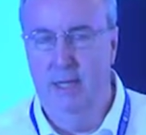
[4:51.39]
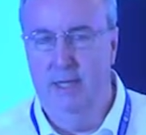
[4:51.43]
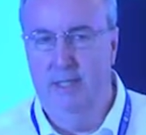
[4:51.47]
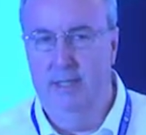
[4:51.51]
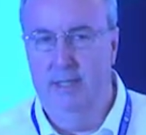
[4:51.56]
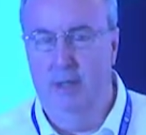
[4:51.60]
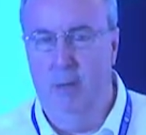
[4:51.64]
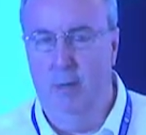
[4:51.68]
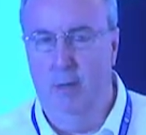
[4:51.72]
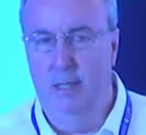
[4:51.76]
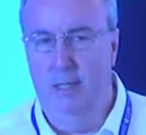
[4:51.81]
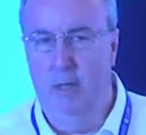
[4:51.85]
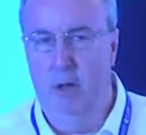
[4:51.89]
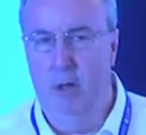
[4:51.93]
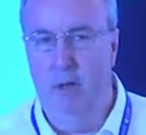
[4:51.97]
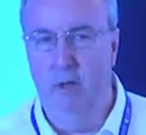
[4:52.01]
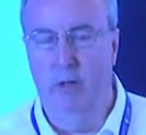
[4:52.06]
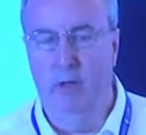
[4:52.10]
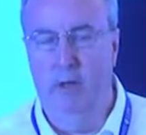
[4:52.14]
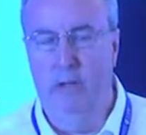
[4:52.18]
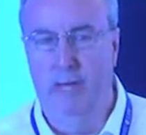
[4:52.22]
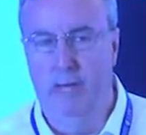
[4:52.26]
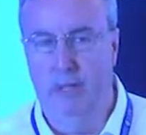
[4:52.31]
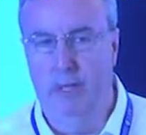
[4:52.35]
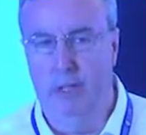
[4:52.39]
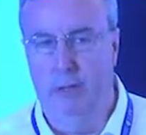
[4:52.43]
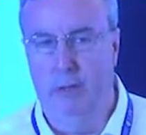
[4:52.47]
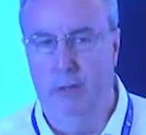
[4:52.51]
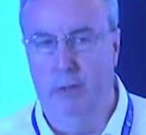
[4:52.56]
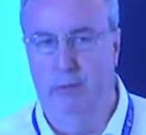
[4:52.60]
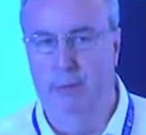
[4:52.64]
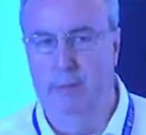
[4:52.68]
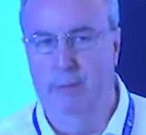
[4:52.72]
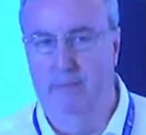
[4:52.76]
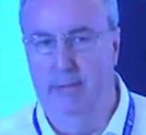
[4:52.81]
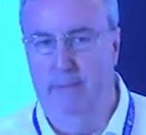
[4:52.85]
So we're not looking at
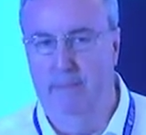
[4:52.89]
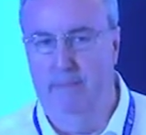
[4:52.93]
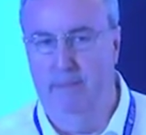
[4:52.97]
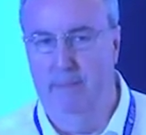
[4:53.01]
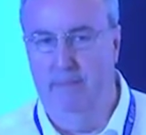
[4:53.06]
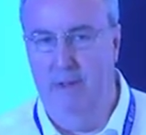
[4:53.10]
short-term